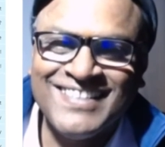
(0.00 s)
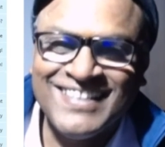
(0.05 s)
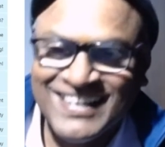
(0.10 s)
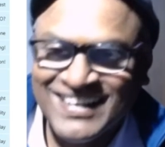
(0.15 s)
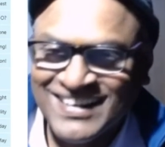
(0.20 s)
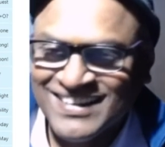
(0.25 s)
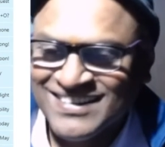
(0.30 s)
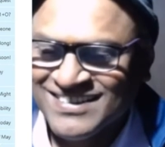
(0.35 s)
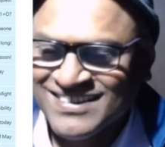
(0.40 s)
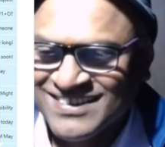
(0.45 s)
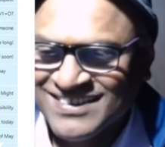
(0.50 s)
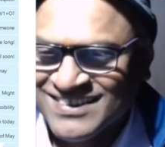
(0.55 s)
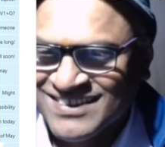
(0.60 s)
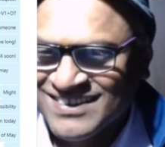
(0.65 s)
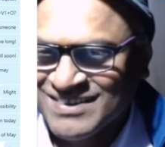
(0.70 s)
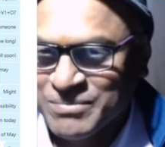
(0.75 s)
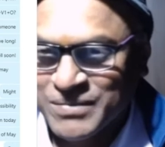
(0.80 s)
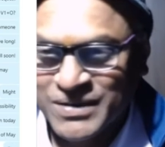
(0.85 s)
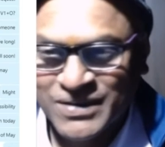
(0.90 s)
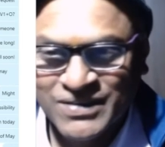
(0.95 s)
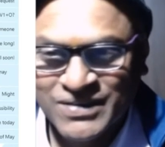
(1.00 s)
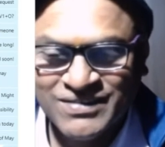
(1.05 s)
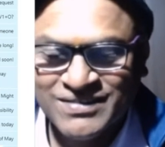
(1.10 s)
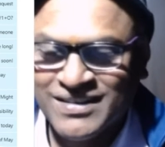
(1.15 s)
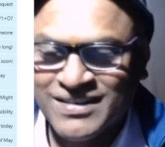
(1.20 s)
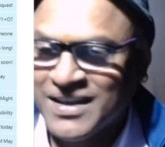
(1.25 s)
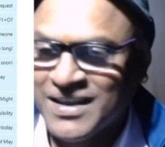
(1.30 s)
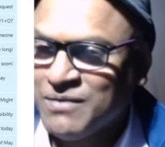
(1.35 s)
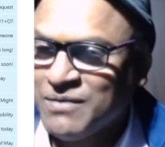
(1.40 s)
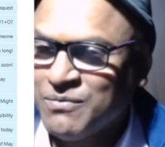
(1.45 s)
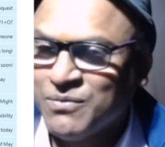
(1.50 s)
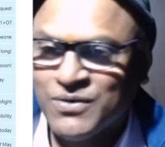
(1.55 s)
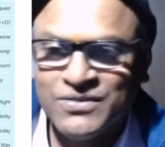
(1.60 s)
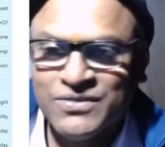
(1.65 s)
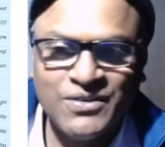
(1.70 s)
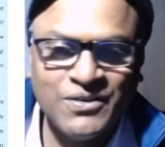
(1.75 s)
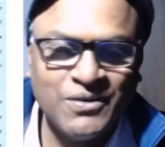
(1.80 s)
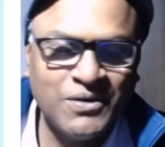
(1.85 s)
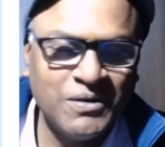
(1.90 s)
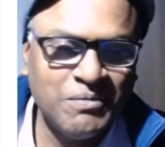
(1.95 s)
Yes, because I was
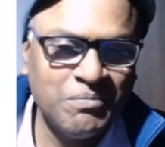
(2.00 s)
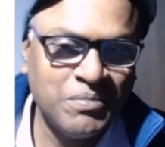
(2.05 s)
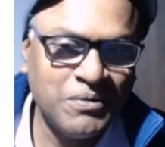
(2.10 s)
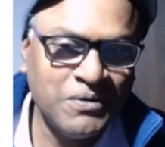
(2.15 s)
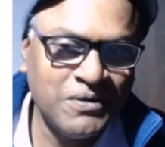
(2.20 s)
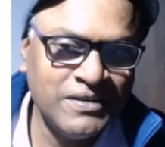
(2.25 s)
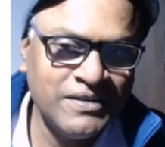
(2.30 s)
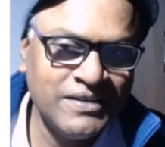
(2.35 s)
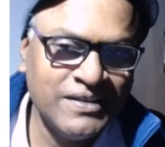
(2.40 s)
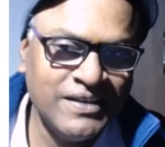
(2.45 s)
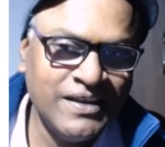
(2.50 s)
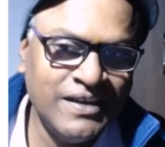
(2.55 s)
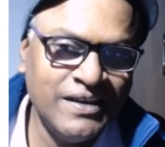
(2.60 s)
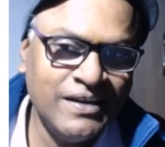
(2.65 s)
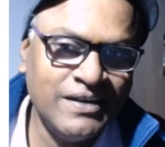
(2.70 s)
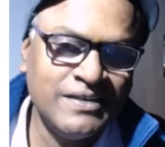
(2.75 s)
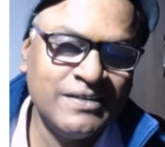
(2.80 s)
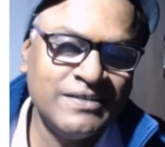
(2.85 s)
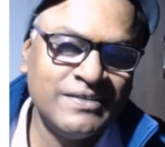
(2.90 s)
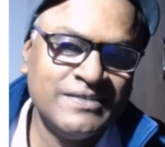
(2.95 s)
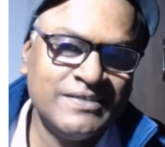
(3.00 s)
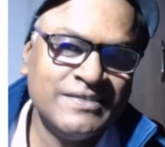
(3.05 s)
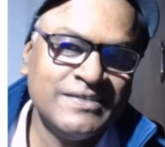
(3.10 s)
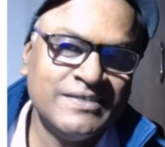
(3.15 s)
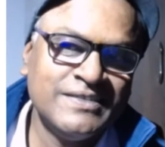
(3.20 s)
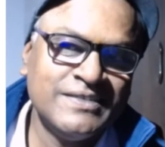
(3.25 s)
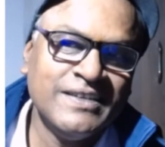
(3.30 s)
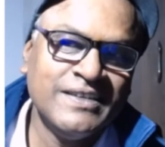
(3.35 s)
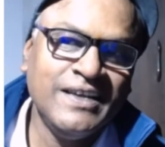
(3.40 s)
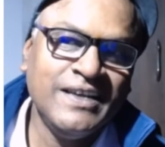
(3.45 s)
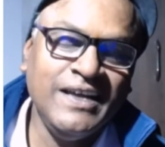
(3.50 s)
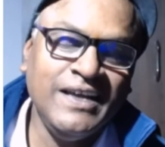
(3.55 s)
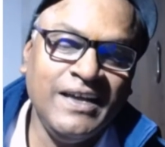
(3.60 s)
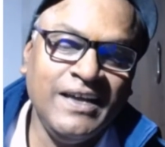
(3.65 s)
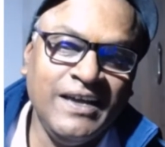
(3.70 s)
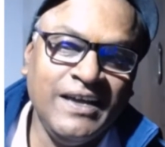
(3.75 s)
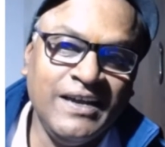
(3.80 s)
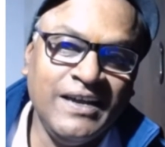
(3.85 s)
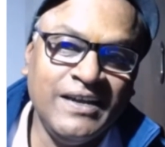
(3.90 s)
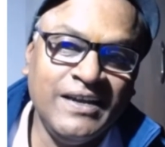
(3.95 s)
not born there
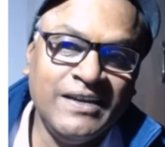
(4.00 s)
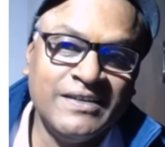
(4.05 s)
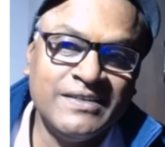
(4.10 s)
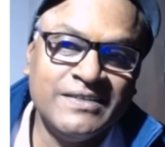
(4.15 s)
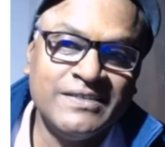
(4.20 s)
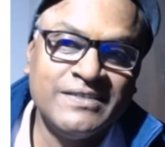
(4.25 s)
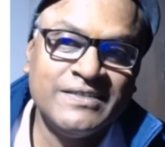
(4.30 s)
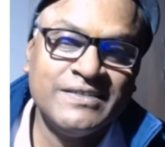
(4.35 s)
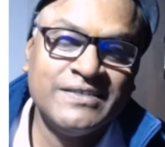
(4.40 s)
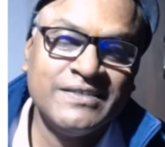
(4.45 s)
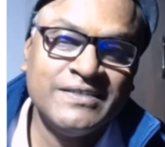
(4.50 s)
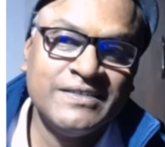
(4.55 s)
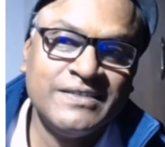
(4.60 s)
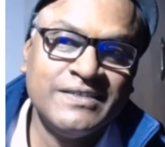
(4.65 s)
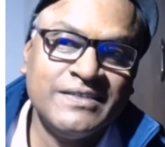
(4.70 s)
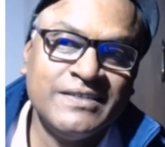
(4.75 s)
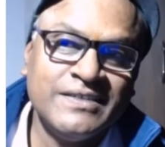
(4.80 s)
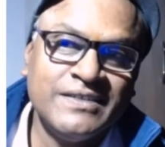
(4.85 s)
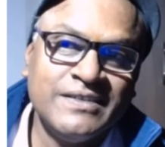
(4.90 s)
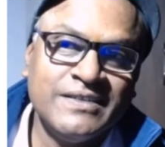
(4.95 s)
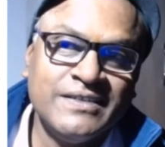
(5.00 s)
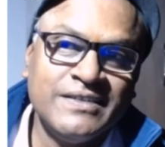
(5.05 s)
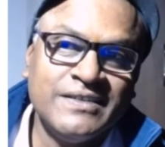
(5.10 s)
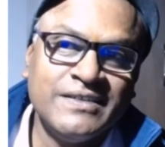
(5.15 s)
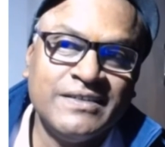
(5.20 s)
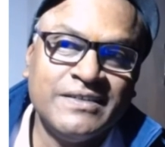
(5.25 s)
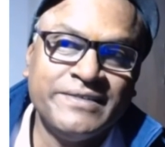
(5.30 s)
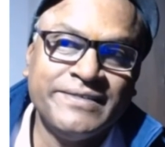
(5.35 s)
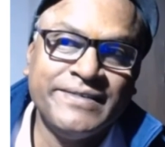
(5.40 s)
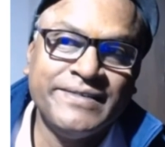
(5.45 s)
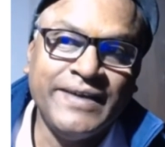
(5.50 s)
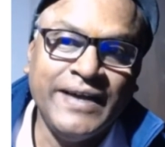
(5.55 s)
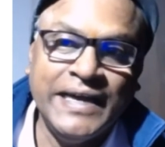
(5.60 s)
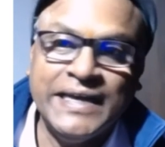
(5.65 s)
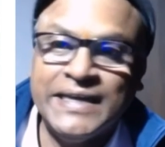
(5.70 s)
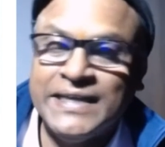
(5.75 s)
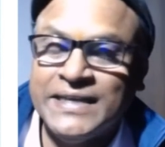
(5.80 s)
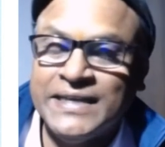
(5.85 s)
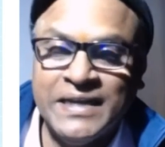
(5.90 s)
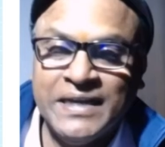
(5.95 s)
and
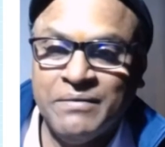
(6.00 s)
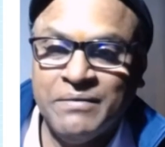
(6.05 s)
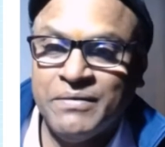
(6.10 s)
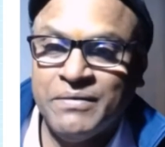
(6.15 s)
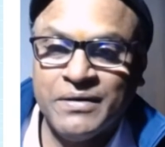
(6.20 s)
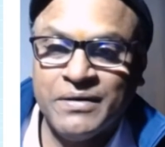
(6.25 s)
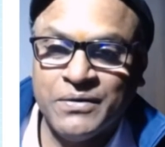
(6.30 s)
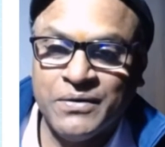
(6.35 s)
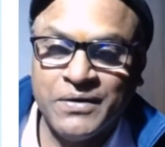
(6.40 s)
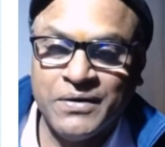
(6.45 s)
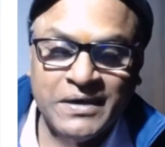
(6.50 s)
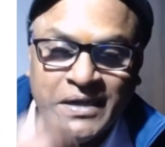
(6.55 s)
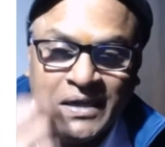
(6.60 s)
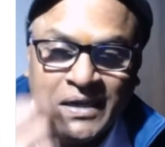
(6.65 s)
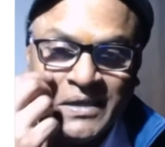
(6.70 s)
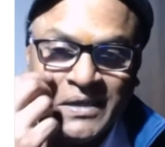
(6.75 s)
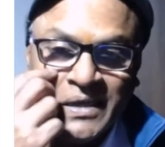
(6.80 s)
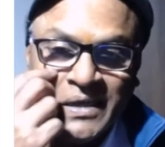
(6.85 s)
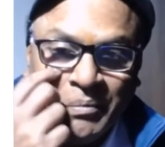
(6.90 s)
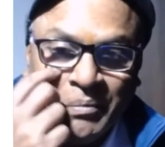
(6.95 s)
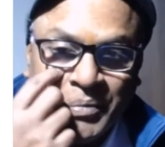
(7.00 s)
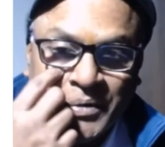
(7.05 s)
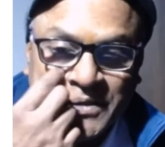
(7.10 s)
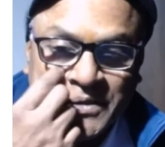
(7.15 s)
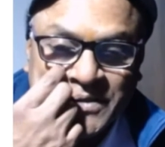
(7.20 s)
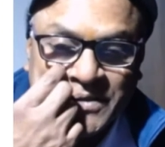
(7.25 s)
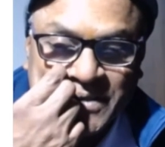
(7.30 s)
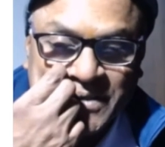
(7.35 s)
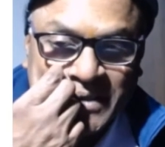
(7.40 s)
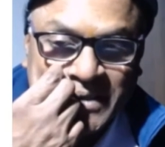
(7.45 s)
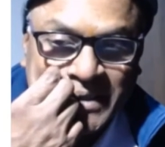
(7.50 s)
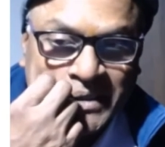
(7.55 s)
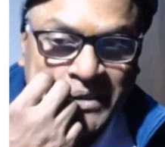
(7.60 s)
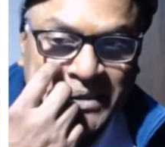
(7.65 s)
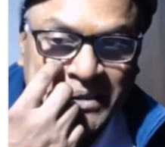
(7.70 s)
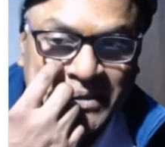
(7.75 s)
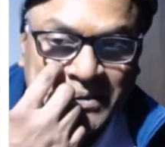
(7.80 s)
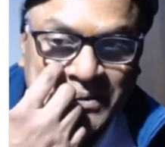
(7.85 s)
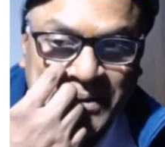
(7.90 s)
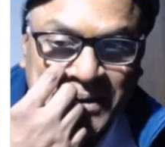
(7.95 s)
I never got any opportunity
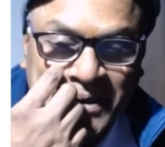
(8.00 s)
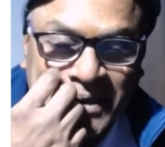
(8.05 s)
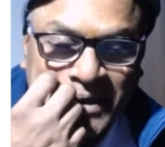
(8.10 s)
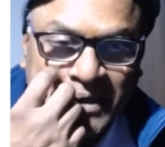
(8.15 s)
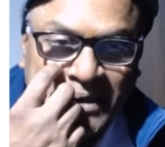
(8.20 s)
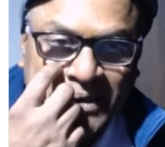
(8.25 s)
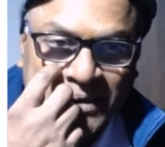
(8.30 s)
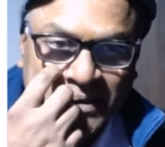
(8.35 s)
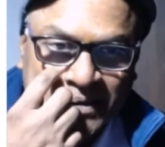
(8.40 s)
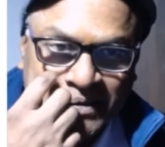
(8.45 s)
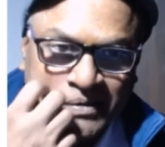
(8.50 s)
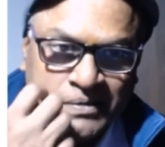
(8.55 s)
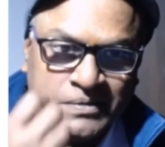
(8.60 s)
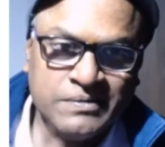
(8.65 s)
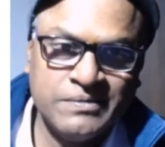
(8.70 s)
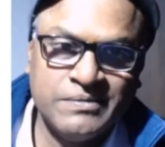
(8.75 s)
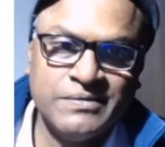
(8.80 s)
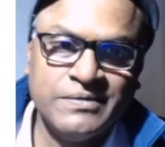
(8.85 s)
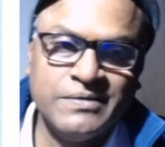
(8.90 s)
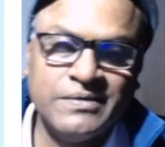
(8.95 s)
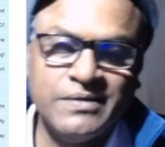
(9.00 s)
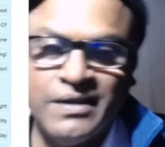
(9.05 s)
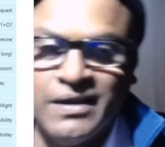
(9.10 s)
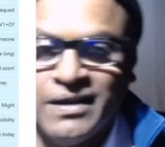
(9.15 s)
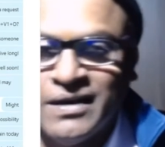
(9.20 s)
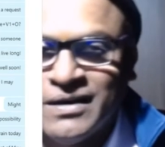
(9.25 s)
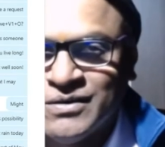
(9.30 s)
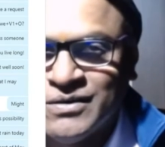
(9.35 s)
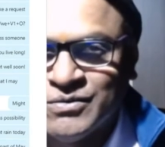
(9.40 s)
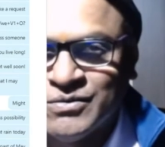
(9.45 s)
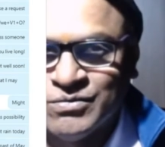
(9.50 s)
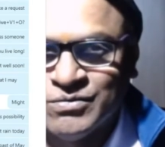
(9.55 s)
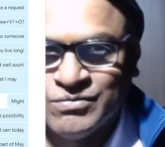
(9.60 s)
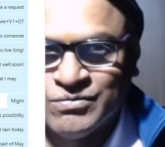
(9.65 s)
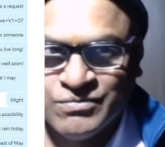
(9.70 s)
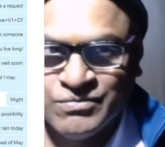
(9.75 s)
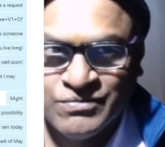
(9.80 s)
to learn Telugu.